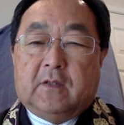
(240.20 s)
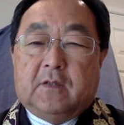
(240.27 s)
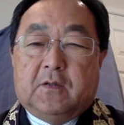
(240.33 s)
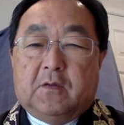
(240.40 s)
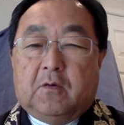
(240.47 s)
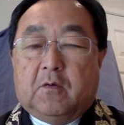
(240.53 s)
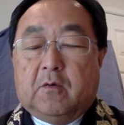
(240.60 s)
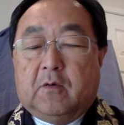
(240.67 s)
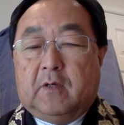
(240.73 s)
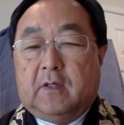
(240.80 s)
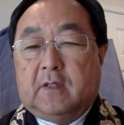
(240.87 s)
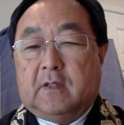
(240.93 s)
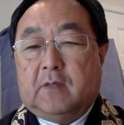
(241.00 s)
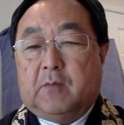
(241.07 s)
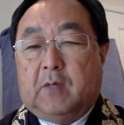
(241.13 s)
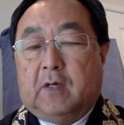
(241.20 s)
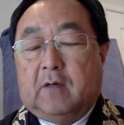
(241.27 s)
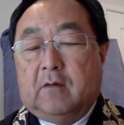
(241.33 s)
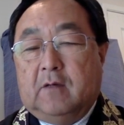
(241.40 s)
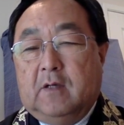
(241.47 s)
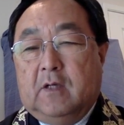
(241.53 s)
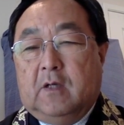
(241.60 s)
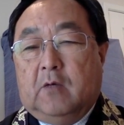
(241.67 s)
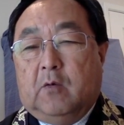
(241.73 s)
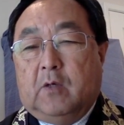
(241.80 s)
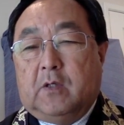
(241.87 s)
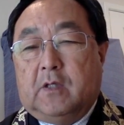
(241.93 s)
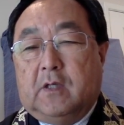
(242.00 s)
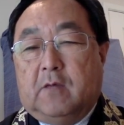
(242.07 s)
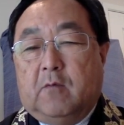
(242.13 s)
stories about what
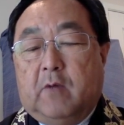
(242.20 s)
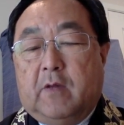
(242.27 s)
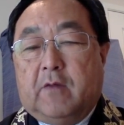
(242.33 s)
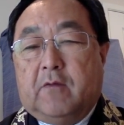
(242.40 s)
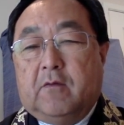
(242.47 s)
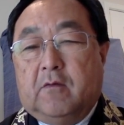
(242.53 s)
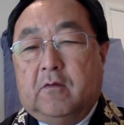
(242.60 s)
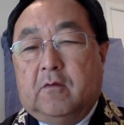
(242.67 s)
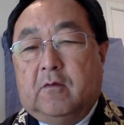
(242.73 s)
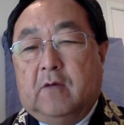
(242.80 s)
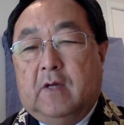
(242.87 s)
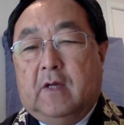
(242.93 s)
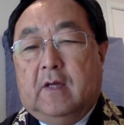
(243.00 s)
she went through.